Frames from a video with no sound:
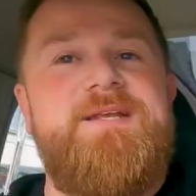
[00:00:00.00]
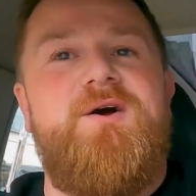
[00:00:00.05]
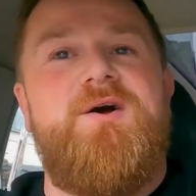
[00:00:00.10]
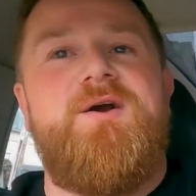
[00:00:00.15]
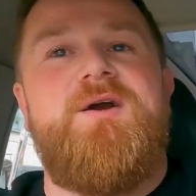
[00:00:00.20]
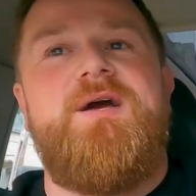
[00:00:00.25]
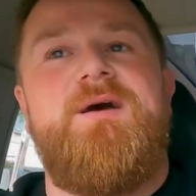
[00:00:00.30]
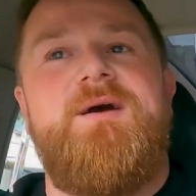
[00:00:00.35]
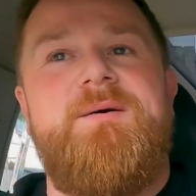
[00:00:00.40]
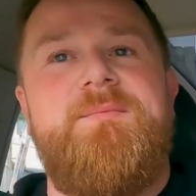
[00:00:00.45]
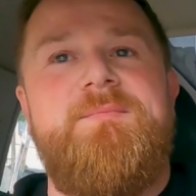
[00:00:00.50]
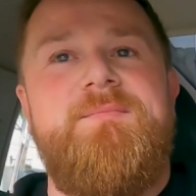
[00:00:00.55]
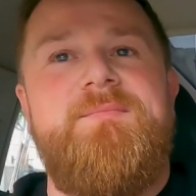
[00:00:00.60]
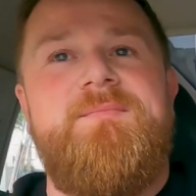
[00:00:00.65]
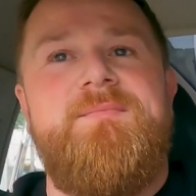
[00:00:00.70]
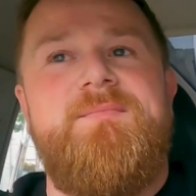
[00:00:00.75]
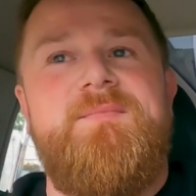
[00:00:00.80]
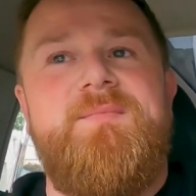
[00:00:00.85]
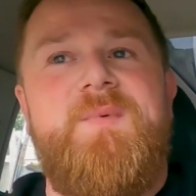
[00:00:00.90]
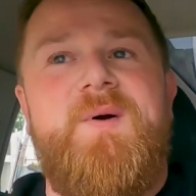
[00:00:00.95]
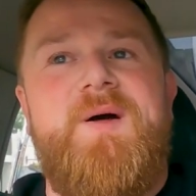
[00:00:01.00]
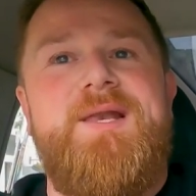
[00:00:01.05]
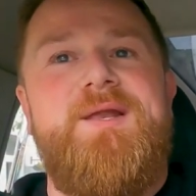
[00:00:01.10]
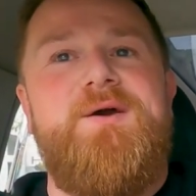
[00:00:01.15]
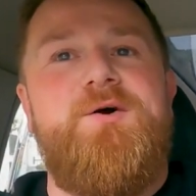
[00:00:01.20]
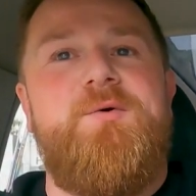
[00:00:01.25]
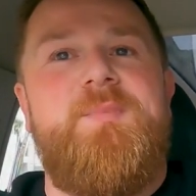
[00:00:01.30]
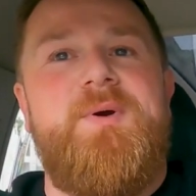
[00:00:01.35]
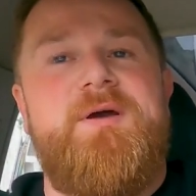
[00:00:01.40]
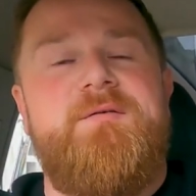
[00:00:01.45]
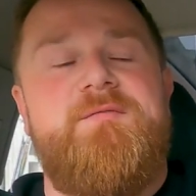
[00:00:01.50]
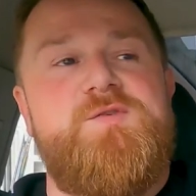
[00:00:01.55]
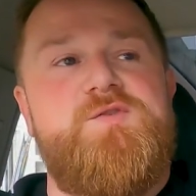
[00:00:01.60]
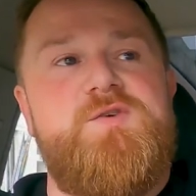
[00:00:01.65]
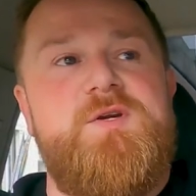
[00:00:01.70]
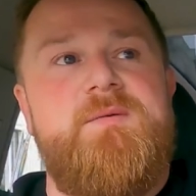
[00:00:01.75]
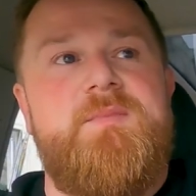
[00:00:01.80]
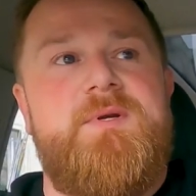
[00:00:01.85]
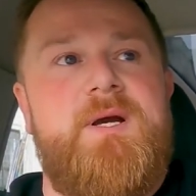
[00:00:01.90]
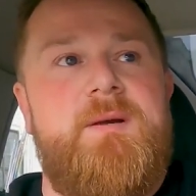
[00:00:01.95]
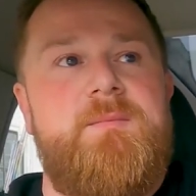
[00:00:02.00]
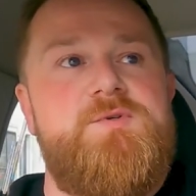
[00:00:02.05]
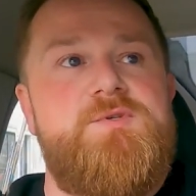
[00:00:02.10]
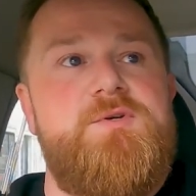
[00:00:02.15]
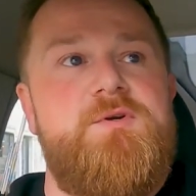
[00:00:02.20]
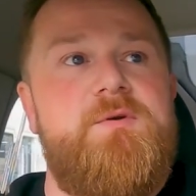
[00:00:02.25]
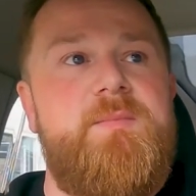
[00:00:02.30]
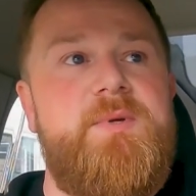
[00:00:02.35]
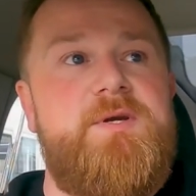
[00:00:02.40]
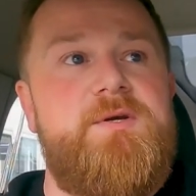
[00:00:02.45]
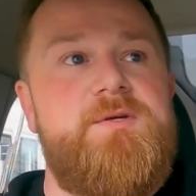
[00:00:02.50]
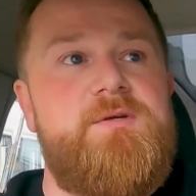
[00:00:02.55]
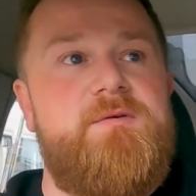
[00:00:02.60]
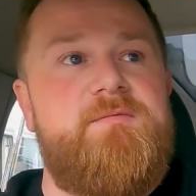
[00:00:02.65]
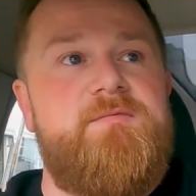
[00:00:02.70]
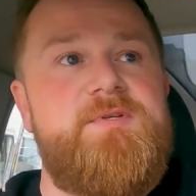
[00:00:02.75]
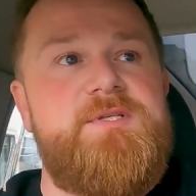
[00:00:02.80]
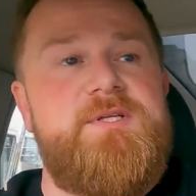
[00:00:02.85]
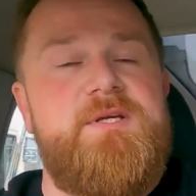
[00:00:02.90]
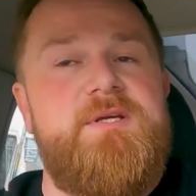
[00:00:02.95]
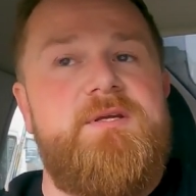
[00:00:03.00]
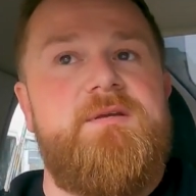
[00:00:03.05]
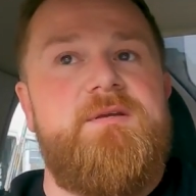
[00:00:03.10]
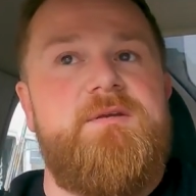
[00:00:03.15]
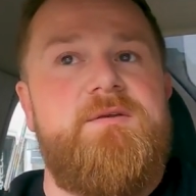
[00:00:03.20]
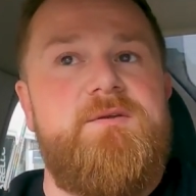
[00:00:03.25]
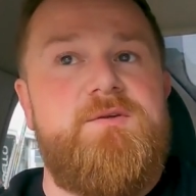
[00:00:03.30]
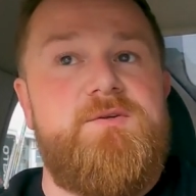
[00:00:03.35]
like um, a little bit of a dream come true? Because obviously, yeah.